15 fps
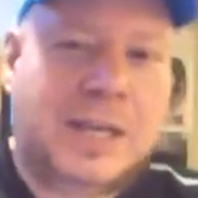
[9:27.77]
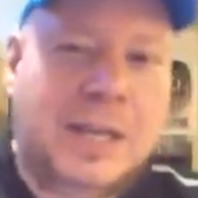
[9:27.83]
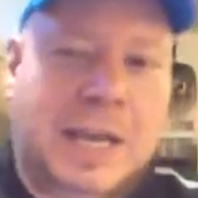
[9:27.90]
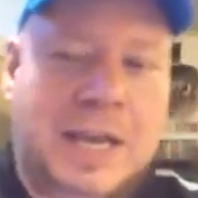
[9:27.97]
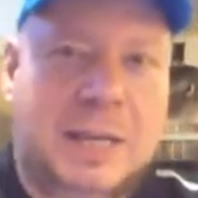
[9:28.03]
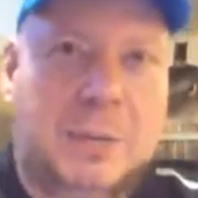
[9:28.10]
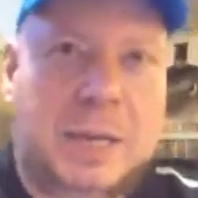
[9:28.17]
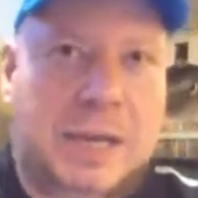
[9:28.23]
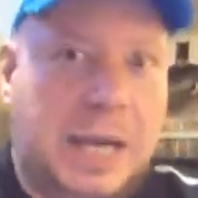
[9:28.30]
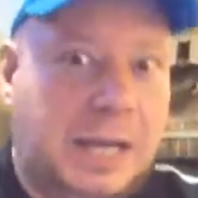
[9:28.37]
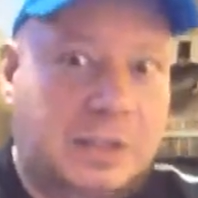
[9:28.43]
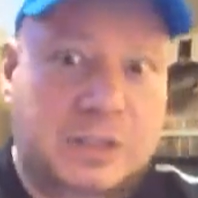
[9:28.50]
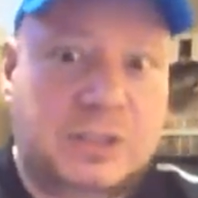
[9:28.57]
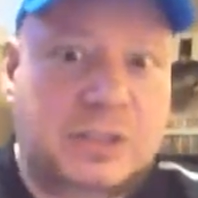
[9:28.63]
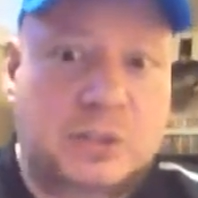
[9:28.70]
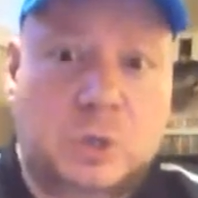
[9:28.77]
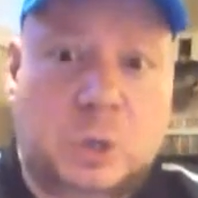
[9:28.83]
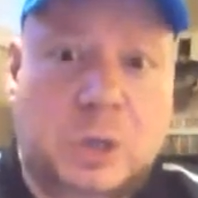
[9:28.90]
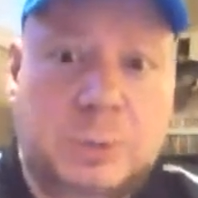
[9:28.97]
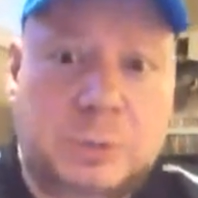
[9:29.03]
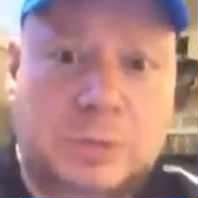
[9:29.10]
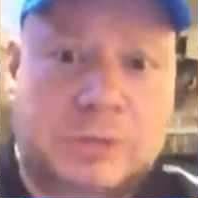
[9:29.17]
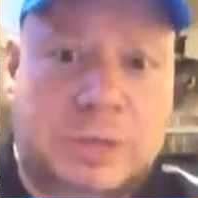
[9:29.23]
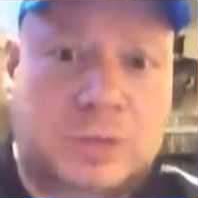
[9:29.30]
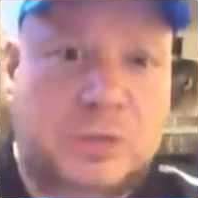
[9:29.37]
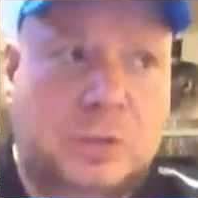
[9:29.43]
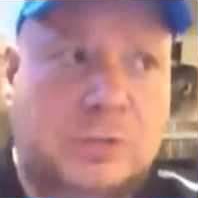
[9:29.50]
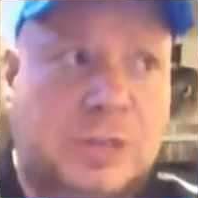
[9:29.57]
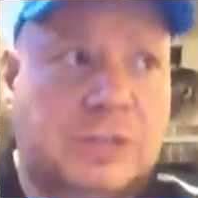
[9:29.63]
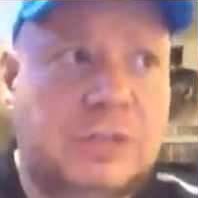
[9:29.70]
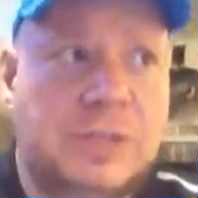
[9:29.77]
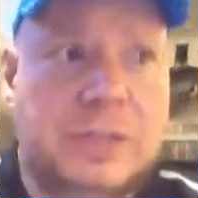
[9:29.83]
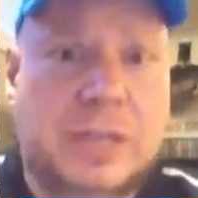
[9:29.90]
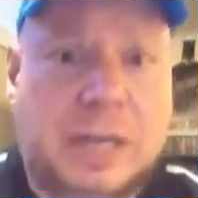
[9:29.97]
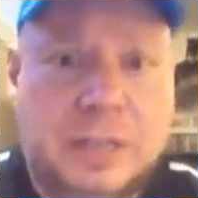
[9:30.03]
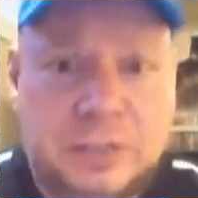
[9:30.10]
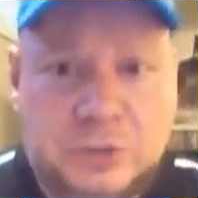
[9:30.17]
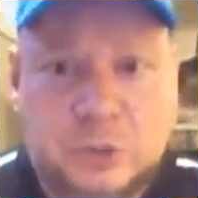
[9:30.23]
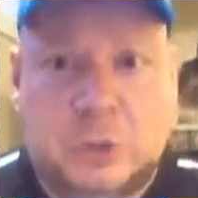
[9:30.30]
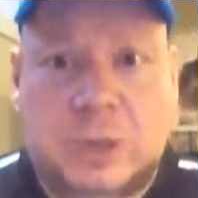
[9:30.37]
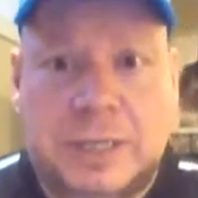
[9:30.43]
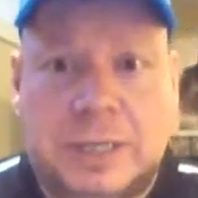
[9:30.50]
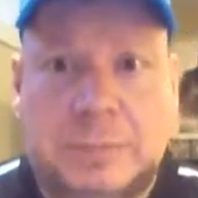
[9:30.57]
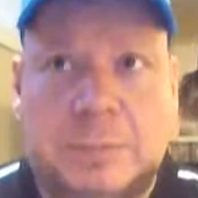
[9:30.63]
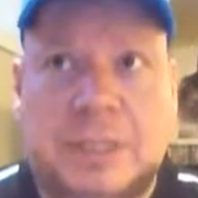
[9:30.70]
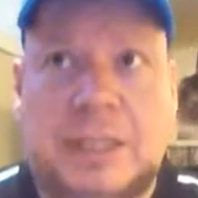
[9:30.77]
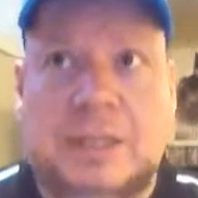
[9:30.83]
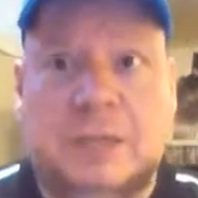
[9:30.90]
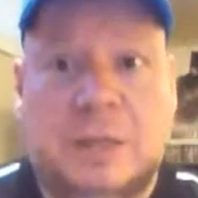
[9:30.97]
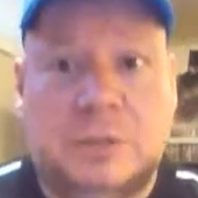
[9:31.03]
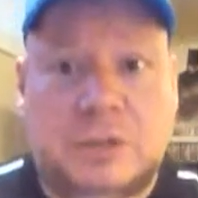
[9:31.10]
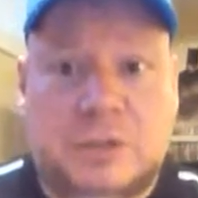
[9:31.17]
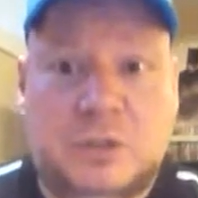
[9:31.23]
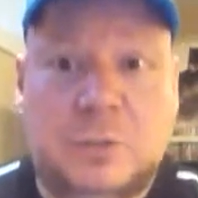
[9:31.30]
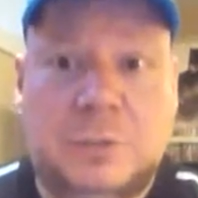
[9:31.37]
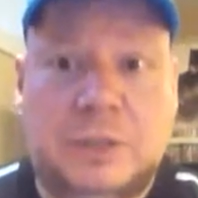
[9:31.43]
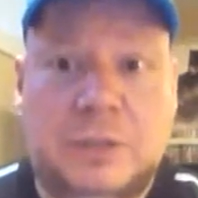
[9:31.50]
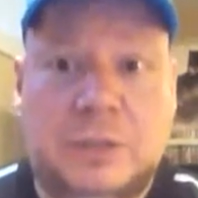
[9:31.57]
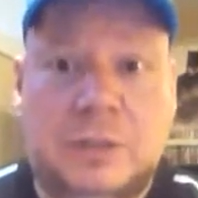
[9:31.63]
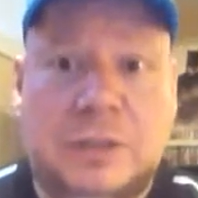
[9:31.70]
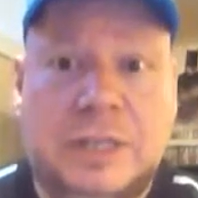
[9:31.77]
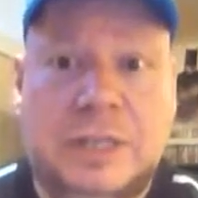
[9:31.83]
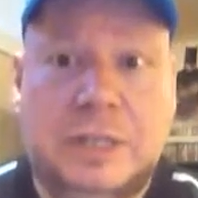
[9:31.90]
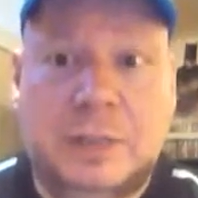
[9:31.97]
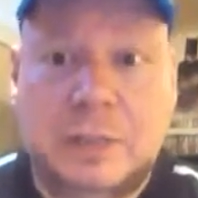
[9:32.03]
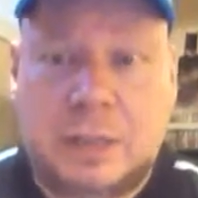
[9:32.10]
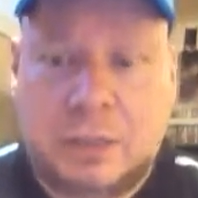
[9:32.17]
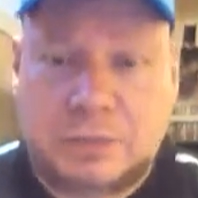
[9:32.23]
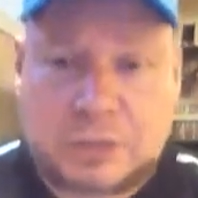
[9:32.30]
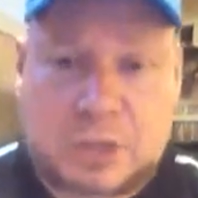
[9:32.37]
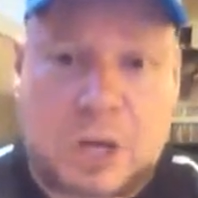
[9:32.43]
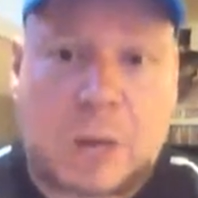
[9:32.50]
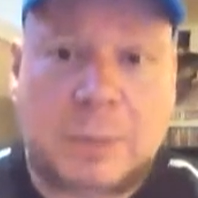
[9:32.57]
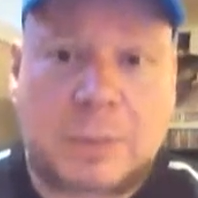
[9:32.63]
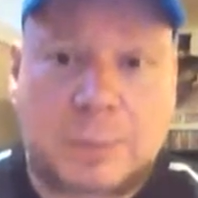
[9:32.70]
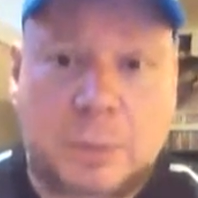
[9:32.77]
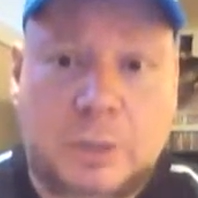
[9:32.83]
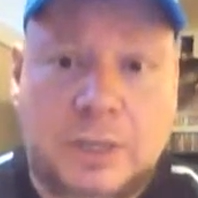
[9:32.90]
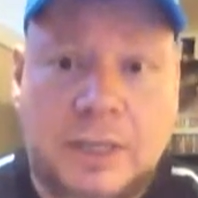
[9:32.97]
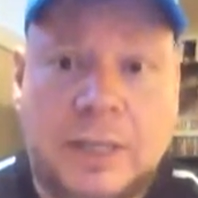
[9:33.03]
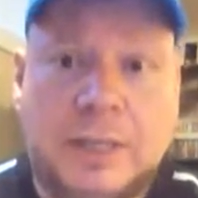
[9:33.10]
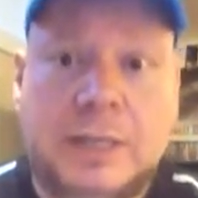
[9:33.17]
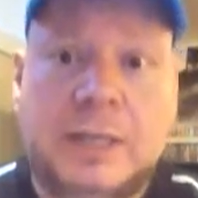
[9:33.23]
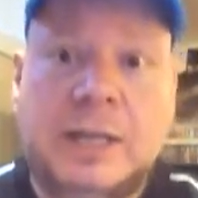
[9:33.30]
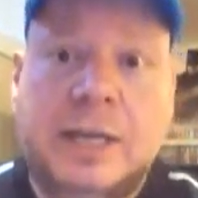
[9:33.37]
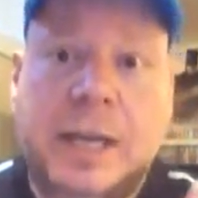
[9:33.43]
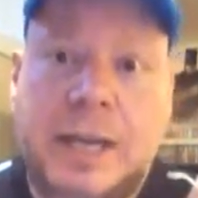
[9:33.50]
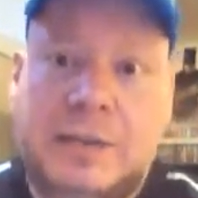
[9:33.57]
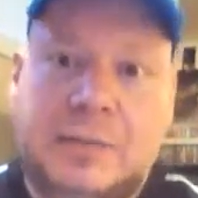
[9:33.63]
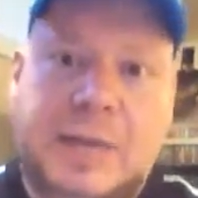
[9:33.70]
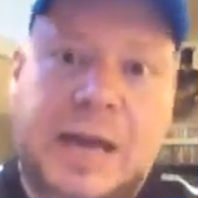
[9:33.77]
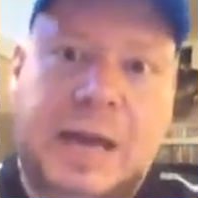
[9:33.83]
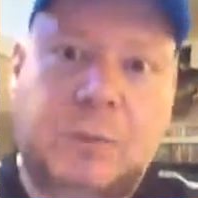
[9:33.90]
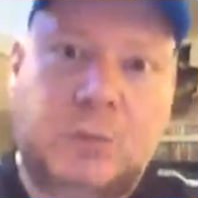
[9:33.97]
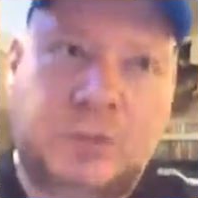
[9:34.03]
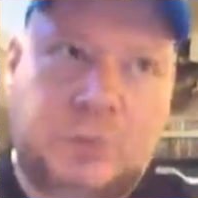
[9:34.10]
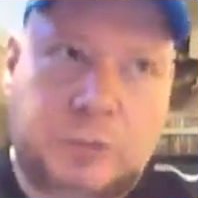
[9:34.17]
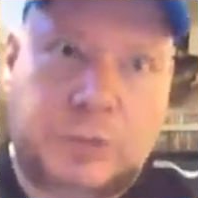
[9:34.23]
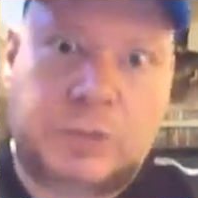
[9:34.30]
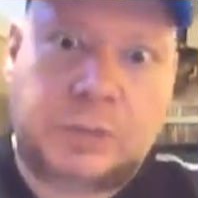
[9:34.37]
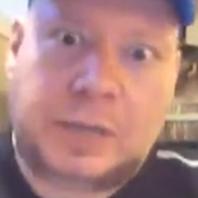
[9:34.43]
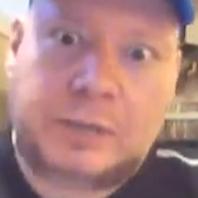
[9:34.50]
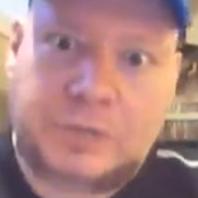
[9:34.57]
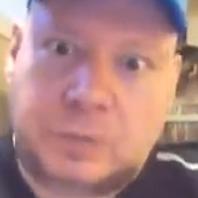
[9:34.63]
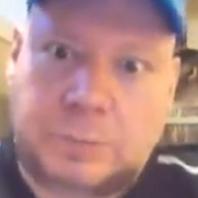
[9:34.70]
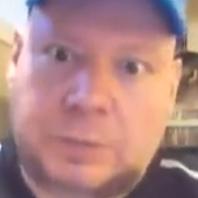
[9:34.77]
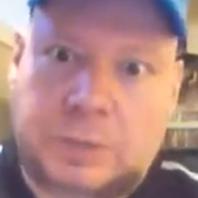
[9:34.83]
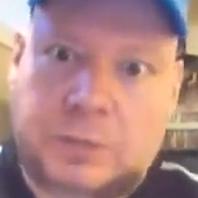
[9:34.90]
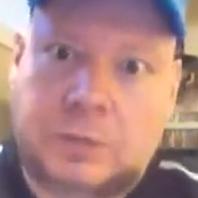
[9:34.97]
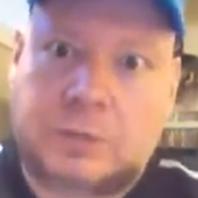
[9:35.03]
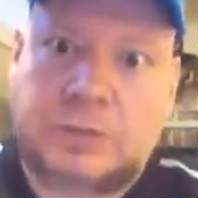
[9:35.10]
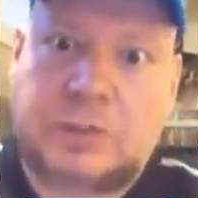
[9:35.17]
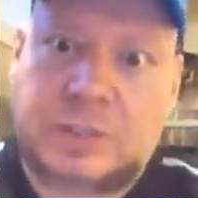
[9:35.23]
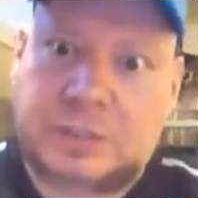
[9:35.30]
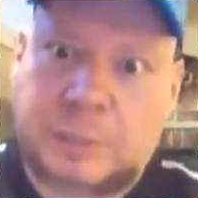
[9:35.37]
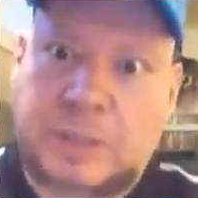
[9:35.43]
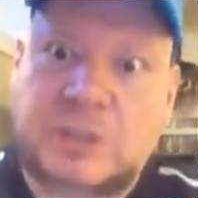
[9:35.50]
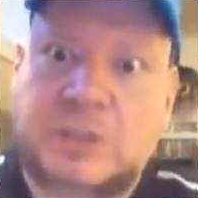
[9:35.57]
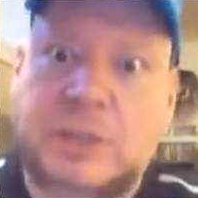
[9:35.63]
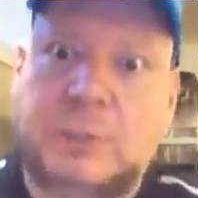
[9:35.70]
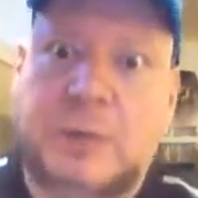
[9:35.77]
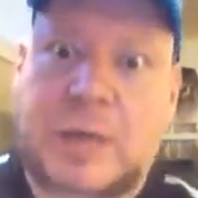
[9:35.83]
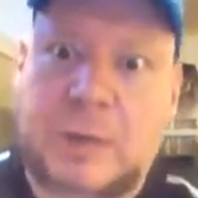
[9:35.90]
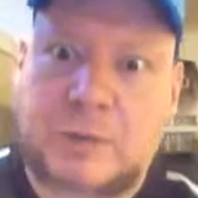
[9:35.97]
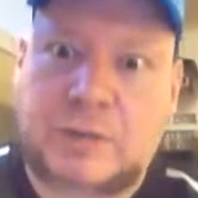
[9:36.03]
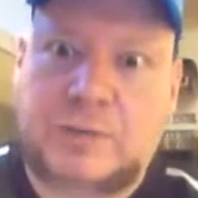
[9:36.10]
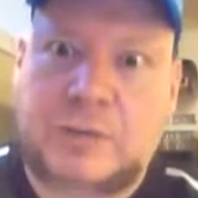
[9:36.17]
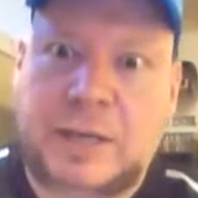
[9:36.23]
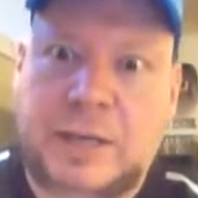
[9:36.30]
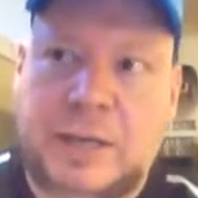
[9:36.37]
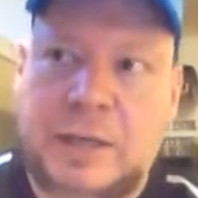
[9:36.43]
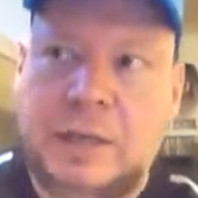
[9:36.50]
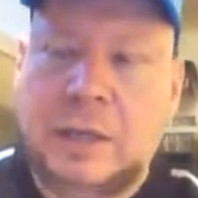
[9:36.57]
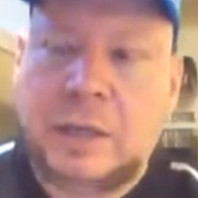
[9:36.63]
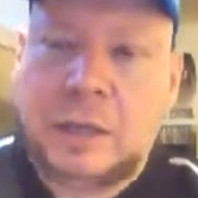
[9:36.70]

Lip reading: anyway, I just enjoyed professional wrestling. I enjoyed it because I was a superhero kid, I was a comic book kid, and that was real life superheroes, especially when I was a fan.